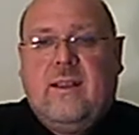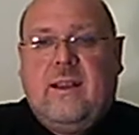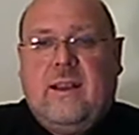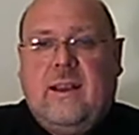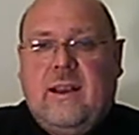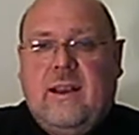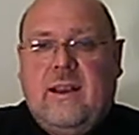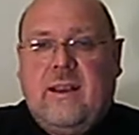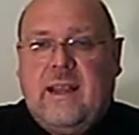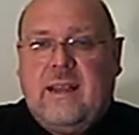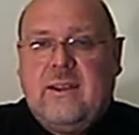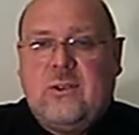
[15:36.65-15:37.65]
Uh,
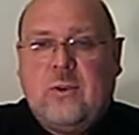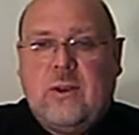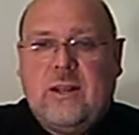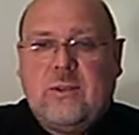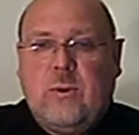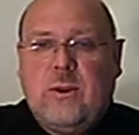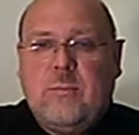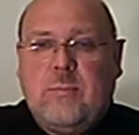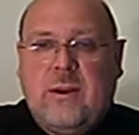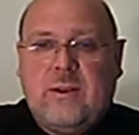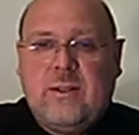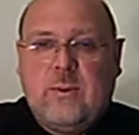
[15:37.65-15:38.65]
it joins one
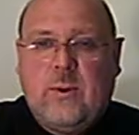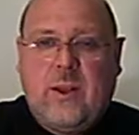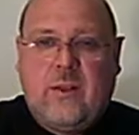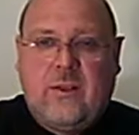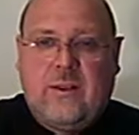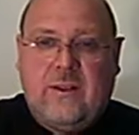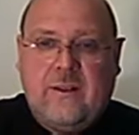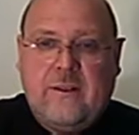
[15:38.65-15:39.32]
bone to another.